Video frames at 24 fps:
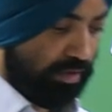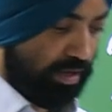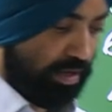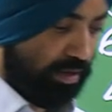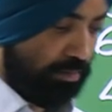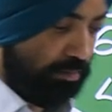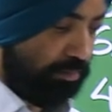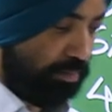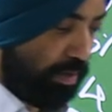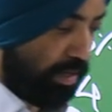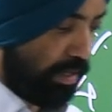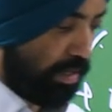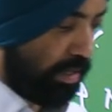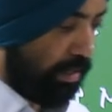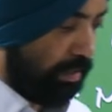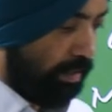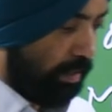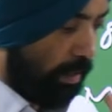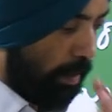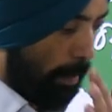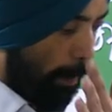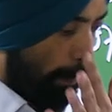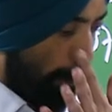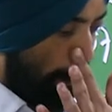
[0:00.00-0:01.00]
Very
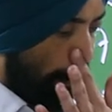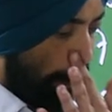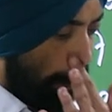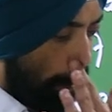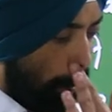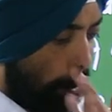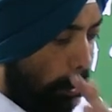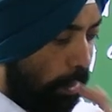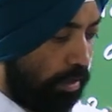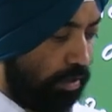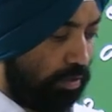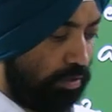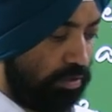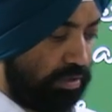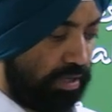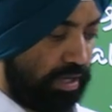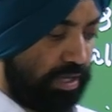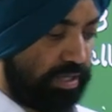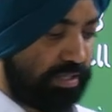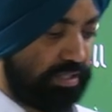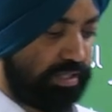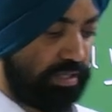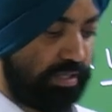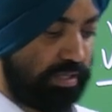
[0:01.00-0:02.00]
important. According to the
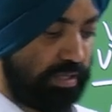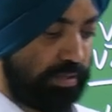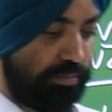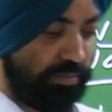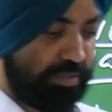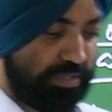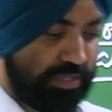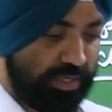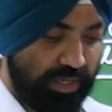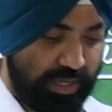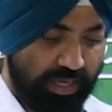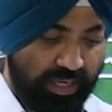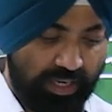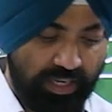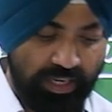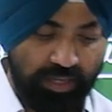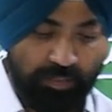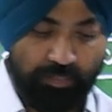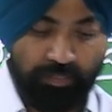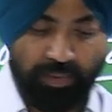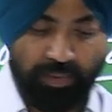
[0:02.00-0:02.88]
Election Commission, any